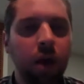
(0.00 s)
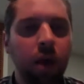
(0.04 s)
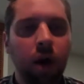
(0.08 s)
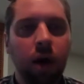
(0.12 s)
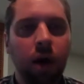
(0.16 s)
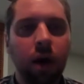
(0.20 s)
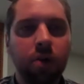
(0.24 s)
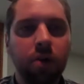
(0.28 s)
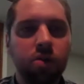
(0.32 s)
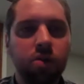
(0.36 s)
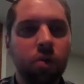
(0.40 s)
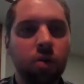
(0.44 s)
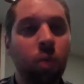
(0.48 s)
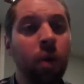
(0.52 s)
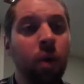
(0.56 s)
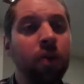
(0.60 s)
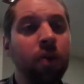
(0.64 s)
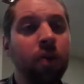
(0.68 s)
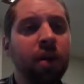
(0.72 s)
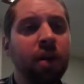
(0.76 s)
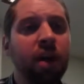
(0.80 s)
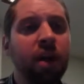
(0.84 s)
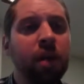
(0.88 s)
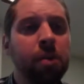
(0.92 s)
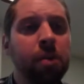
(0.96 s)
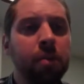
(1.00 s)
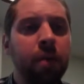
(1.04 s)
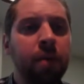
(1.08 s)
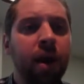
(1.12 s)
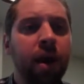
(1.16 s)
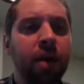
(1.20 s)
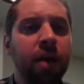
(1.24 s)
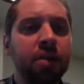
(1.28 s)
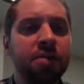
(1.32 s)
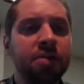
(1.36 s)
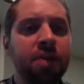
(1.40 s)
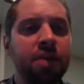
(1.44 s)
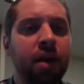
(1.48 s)
All right, so one thing to keep in
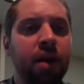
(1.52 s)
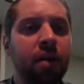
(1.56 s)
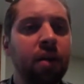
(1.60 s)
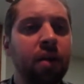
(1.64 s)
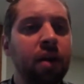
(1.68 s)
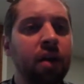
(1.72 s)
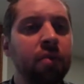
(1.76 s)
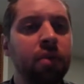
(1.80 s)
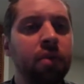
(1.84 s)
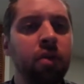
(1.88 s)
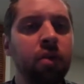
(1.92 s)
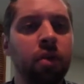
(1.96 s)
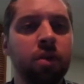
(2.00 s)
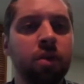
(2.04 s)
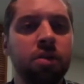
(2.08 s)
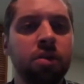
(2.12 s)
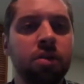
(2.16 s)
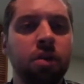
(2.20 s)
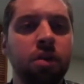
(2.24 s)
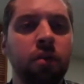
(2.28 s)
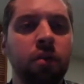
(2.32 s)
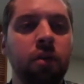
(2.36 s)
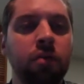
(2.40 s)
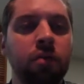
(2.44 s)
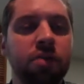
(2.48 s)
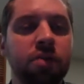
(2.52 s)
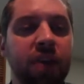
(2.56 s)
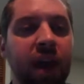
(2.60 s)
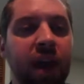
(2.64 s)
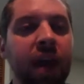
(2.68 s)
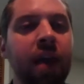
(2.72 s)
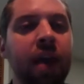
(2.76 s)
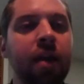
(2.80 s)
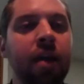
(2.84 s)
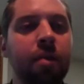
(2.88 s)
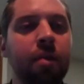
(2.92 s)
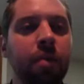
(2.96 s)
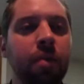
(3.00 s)
mind is that a lot of neoconservatives
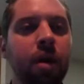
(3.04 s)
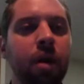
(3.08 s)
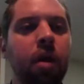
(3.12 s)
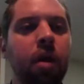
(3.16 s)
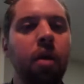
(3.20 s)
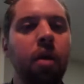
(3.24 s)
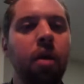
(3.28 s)
came